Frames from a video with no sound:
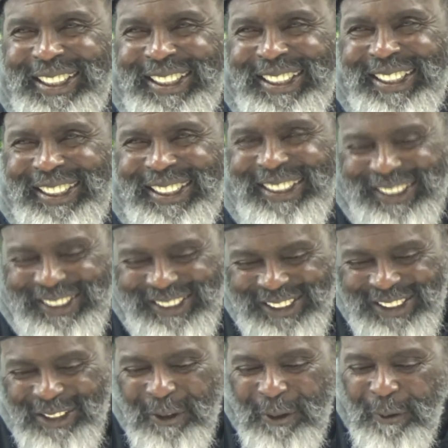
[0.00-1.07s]
I mean?
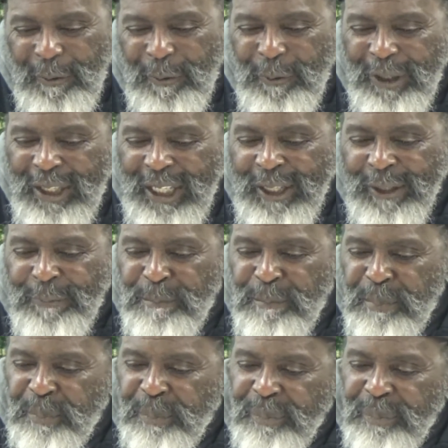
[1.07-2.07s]
Okay.